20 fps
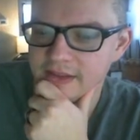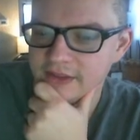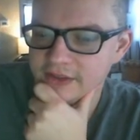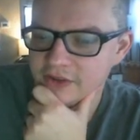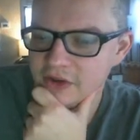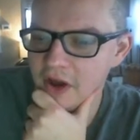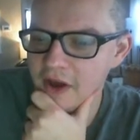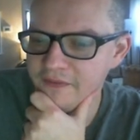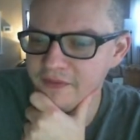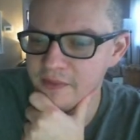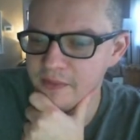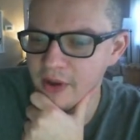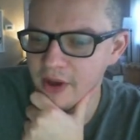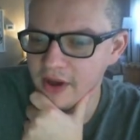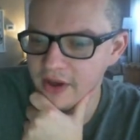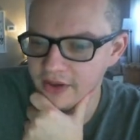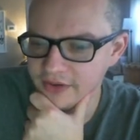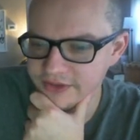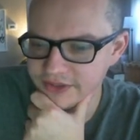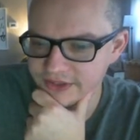Golf and
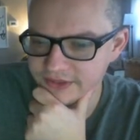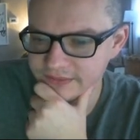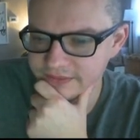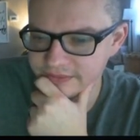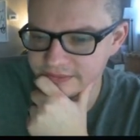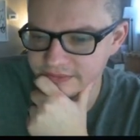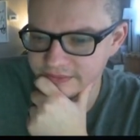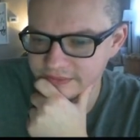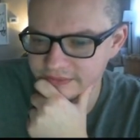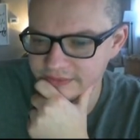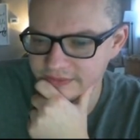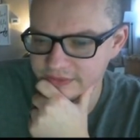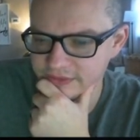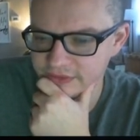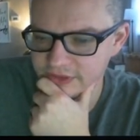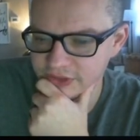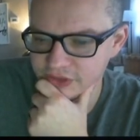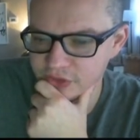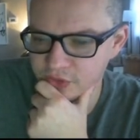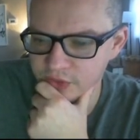Balls
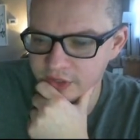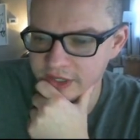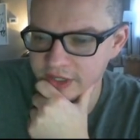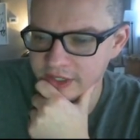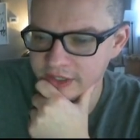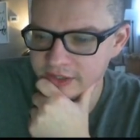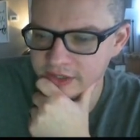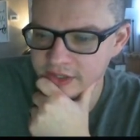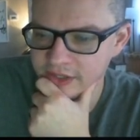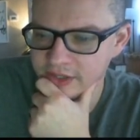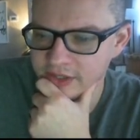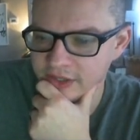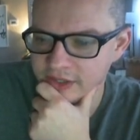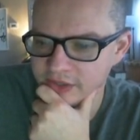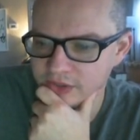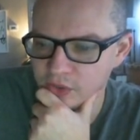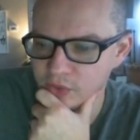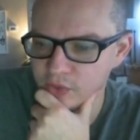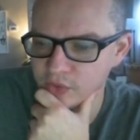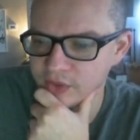is green.
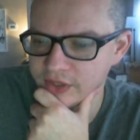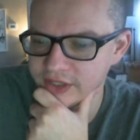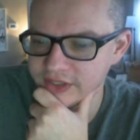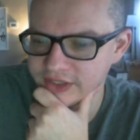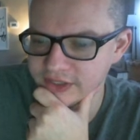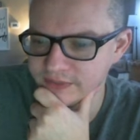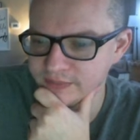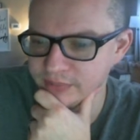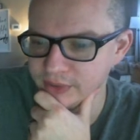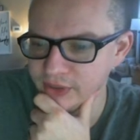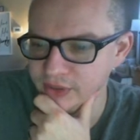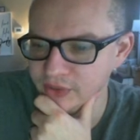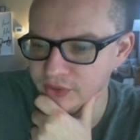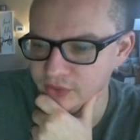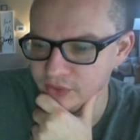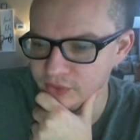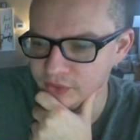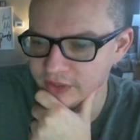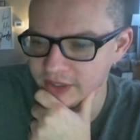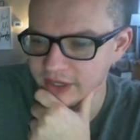Cloacal Kiss is
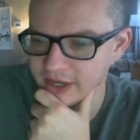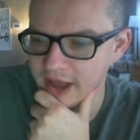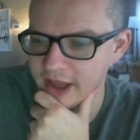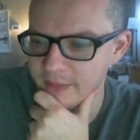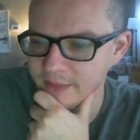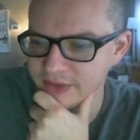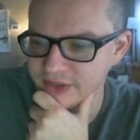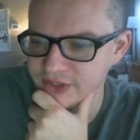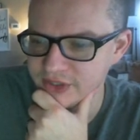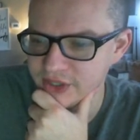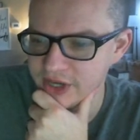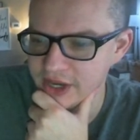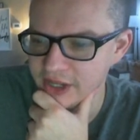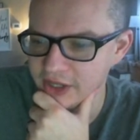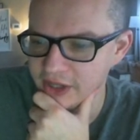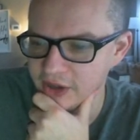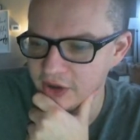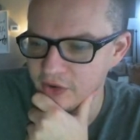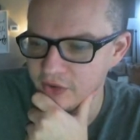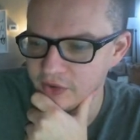blue. Kakambas is
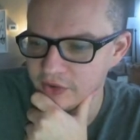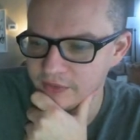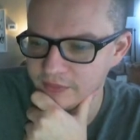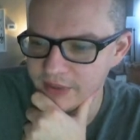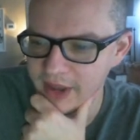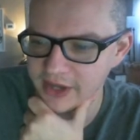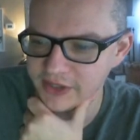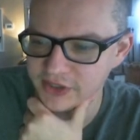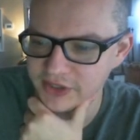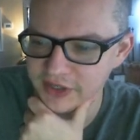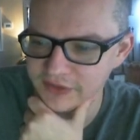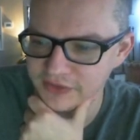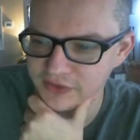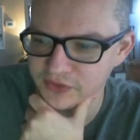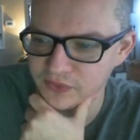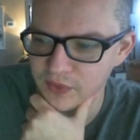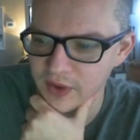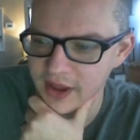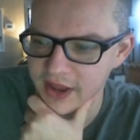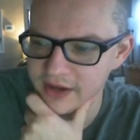yellow. Apache Chiefs is
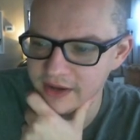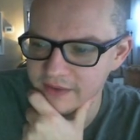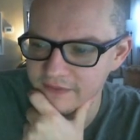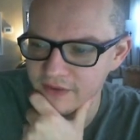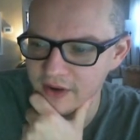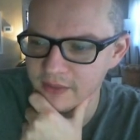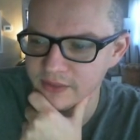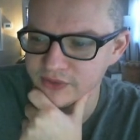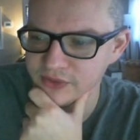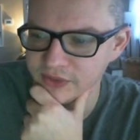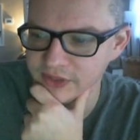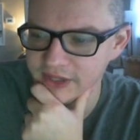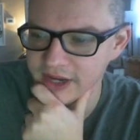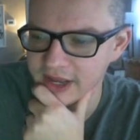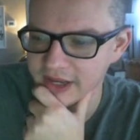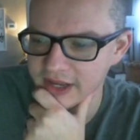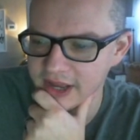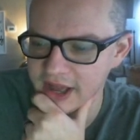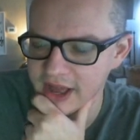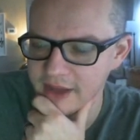red.
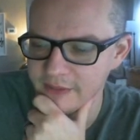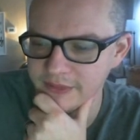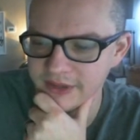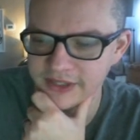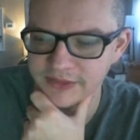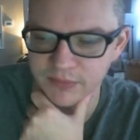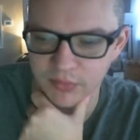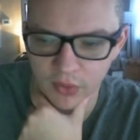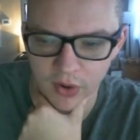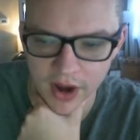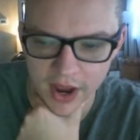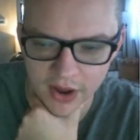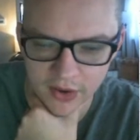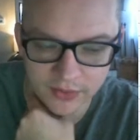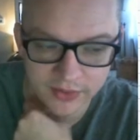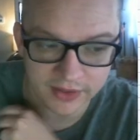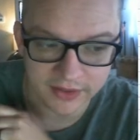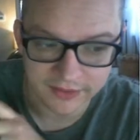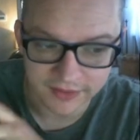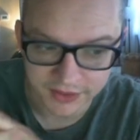FarmersOnly.com is
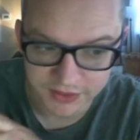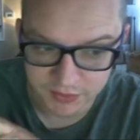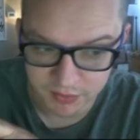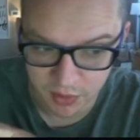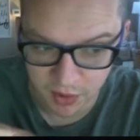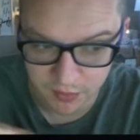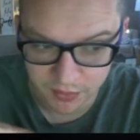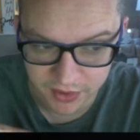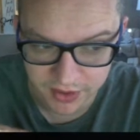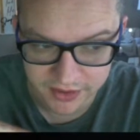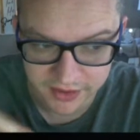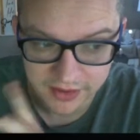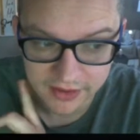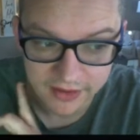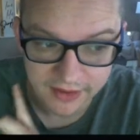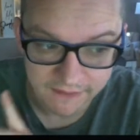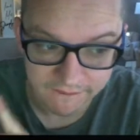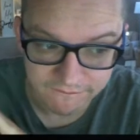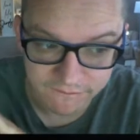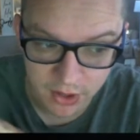brown. That's appropriate.
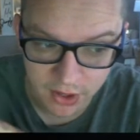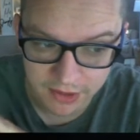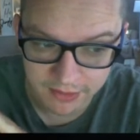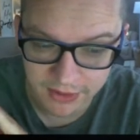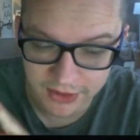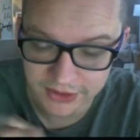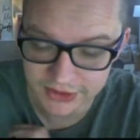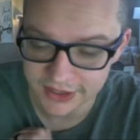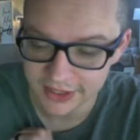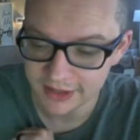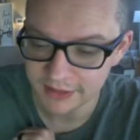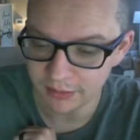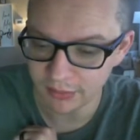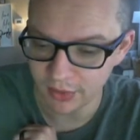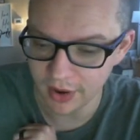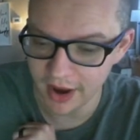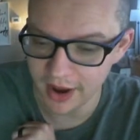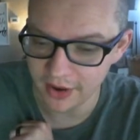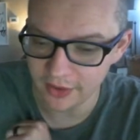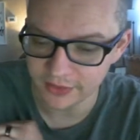Farmers,
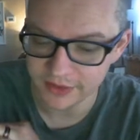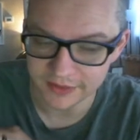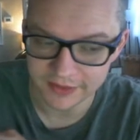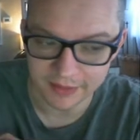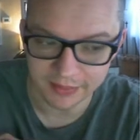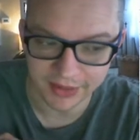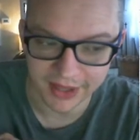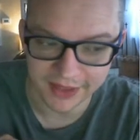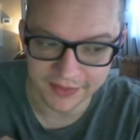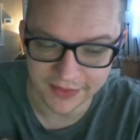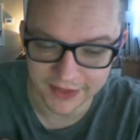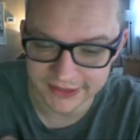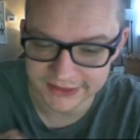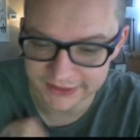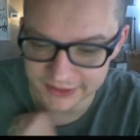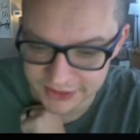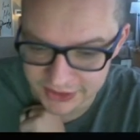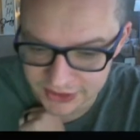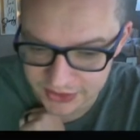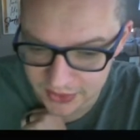brown. They plant things in
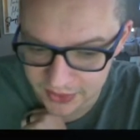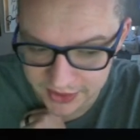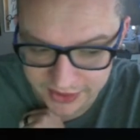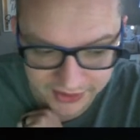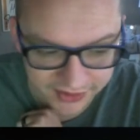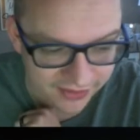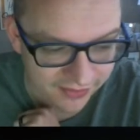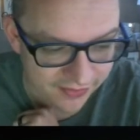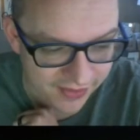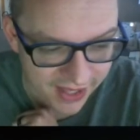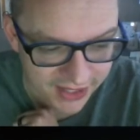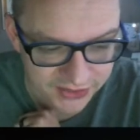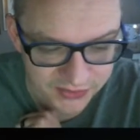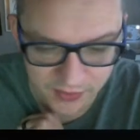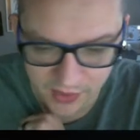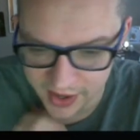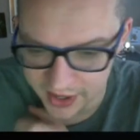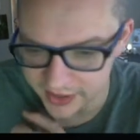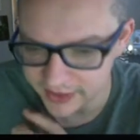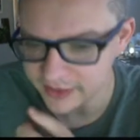the soil. That's
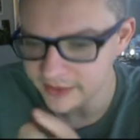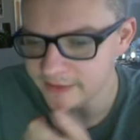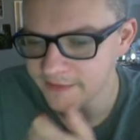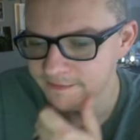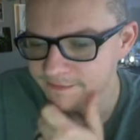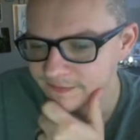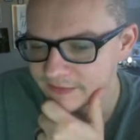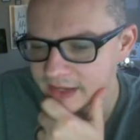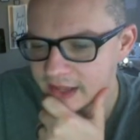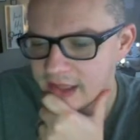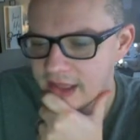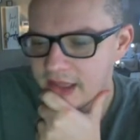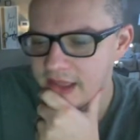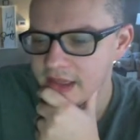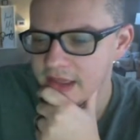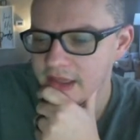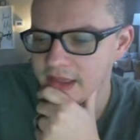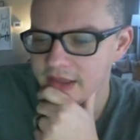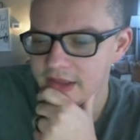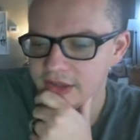why.
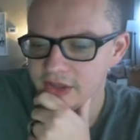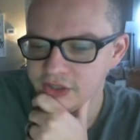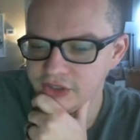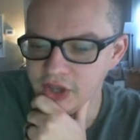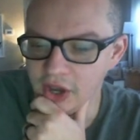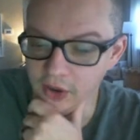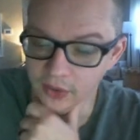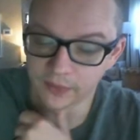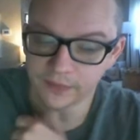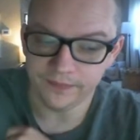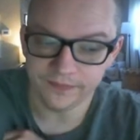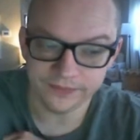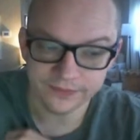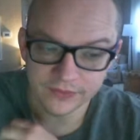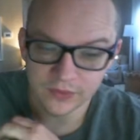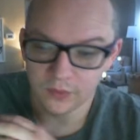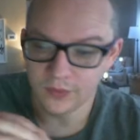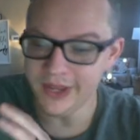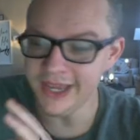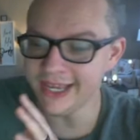So,
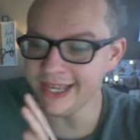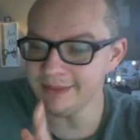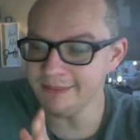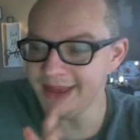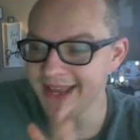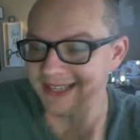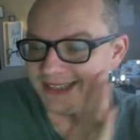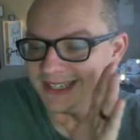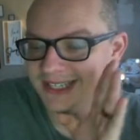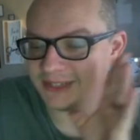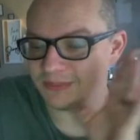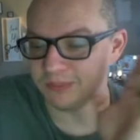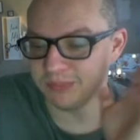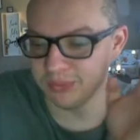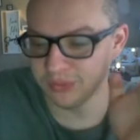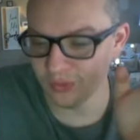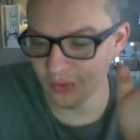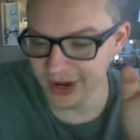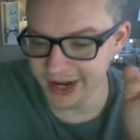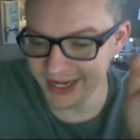we can make this
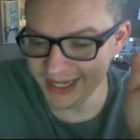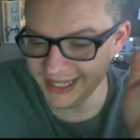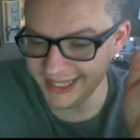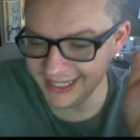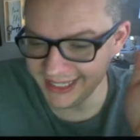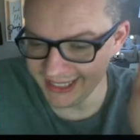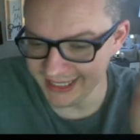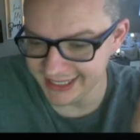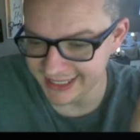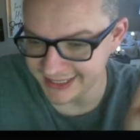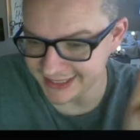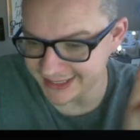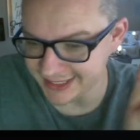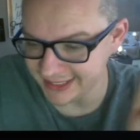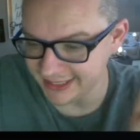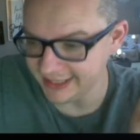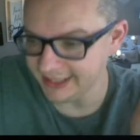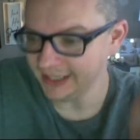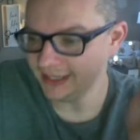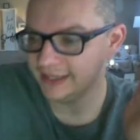pretty
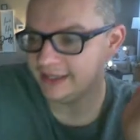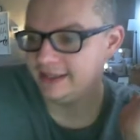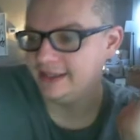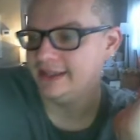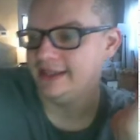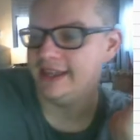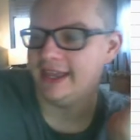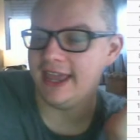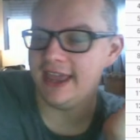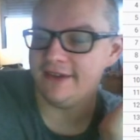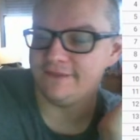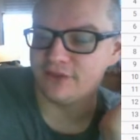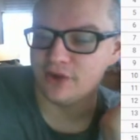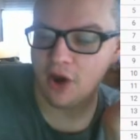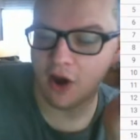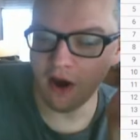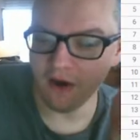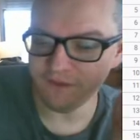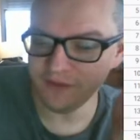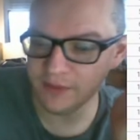easy if
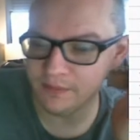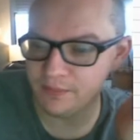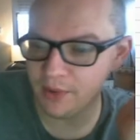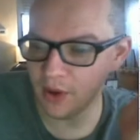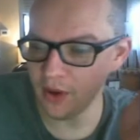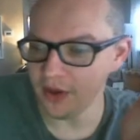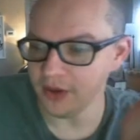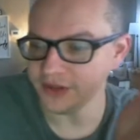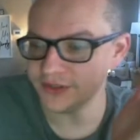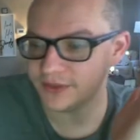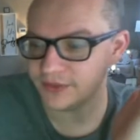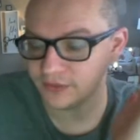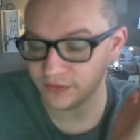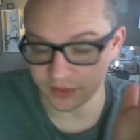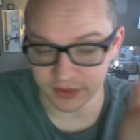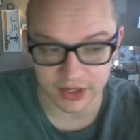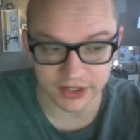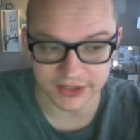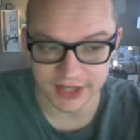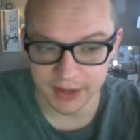Golf and Balls,
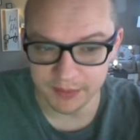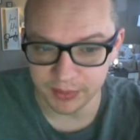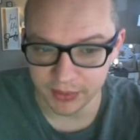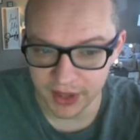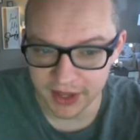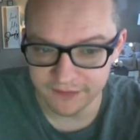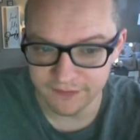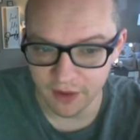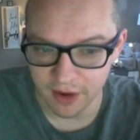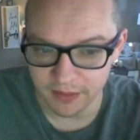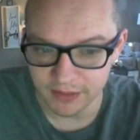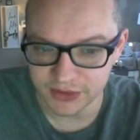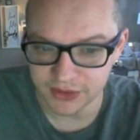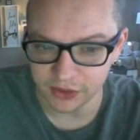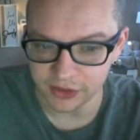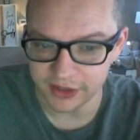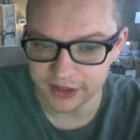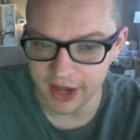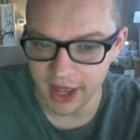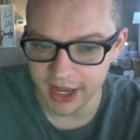because they play
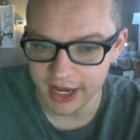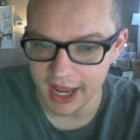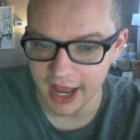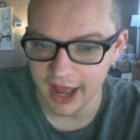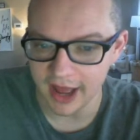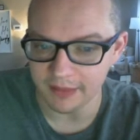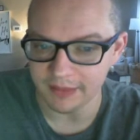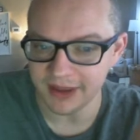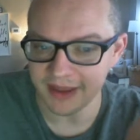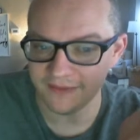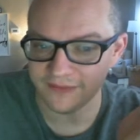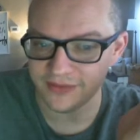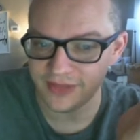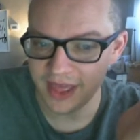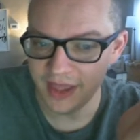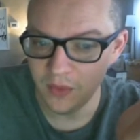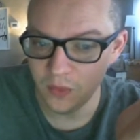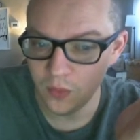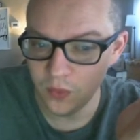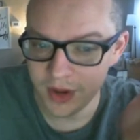FarmersOnly.com, if
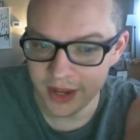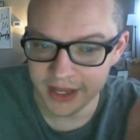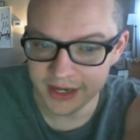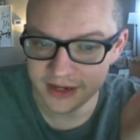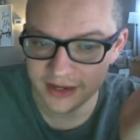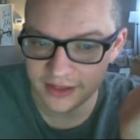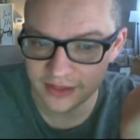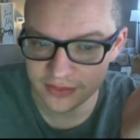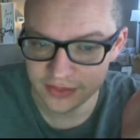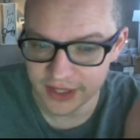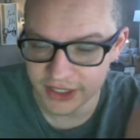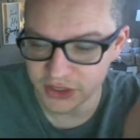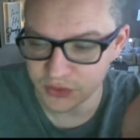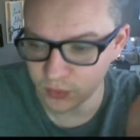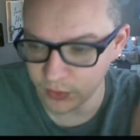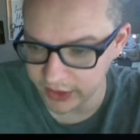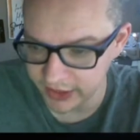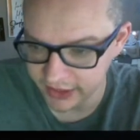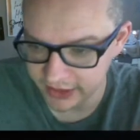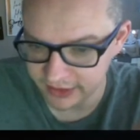they win this
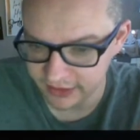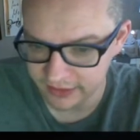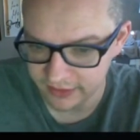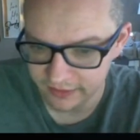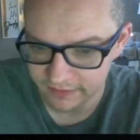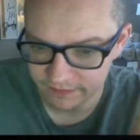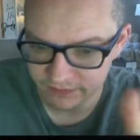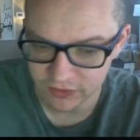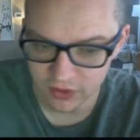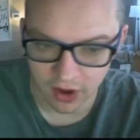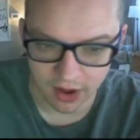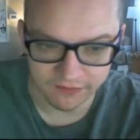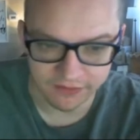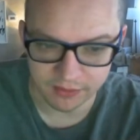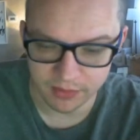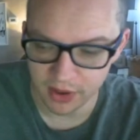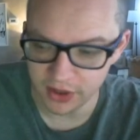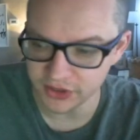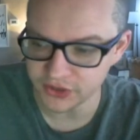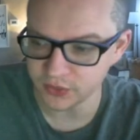week, Golf and
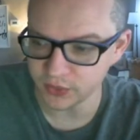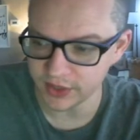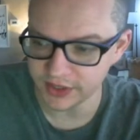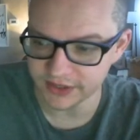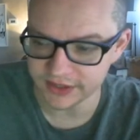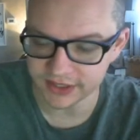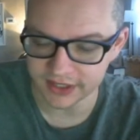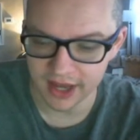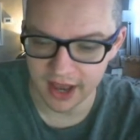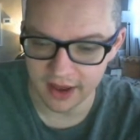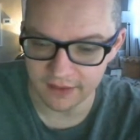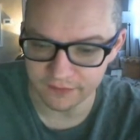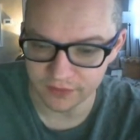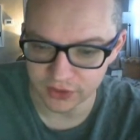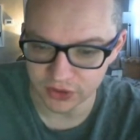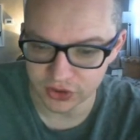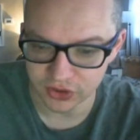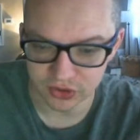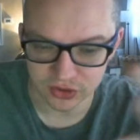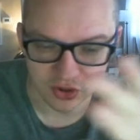Balls wins the
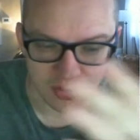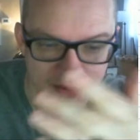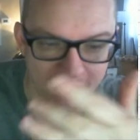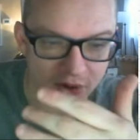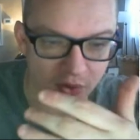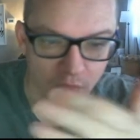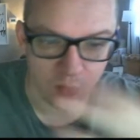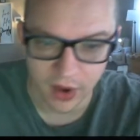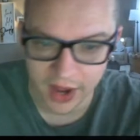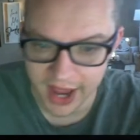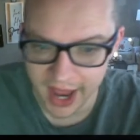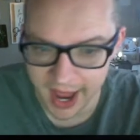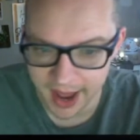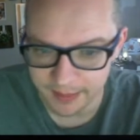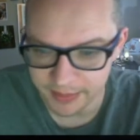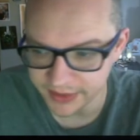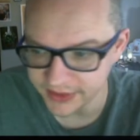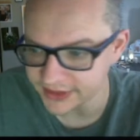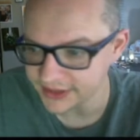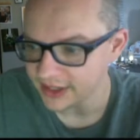conference, no matter what
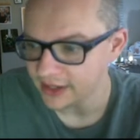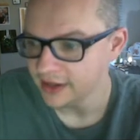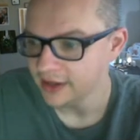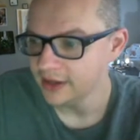happens,